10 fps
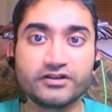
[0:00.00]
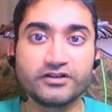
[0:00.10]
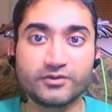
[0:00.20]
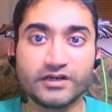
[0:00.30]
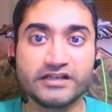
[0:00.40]
You
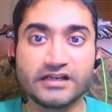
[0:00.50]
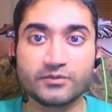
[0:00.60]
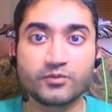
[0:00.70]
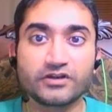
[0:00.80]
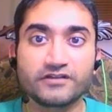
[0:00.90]
know, right now
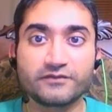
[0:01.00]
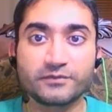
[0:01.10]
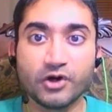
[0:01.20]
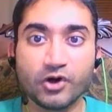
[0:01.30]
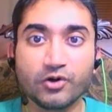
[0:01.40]
I'm working
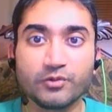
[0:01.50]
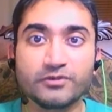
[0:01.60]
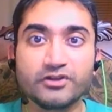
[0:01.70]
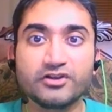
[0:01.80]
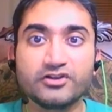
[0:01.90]
from home,
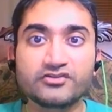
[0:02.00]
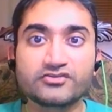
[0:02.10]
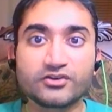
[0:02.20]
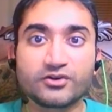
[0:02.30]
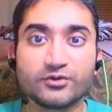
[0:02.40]

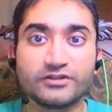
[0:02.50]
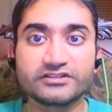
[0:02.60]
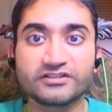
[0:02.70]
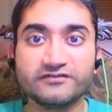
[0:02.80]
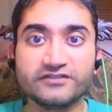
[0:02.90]
so it's
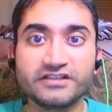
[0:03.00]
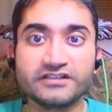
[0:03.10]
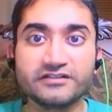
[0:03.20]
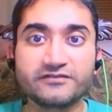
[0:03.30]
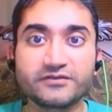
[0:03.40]

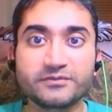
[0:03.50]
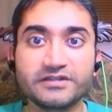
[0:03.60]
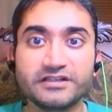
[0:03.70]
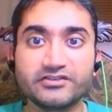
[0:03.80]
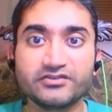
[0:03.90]
convenient for
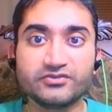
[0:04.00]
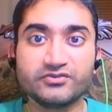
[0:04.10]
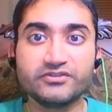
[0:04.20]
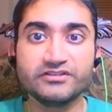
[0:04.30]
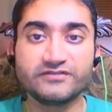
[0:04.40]
me to
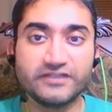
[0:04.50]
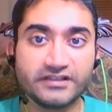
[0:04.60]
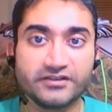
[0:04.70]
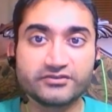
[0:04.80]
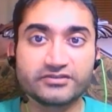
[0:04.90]
do these
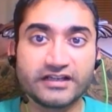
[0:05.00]
videos.